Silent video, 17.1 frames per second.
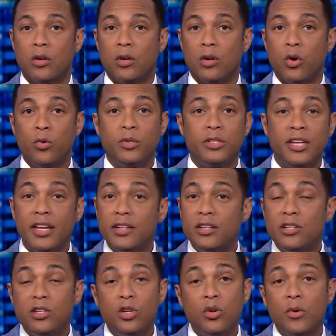who
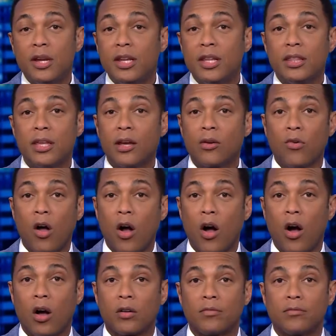didn't do anything
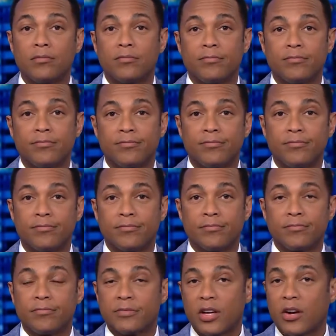wrong?
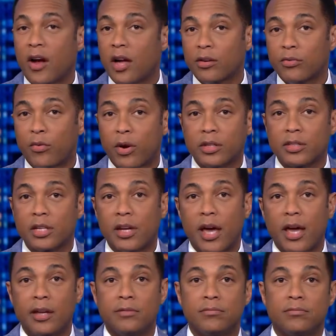They're out of work
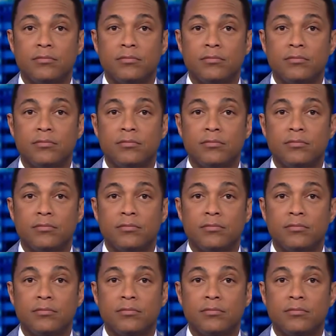tonight.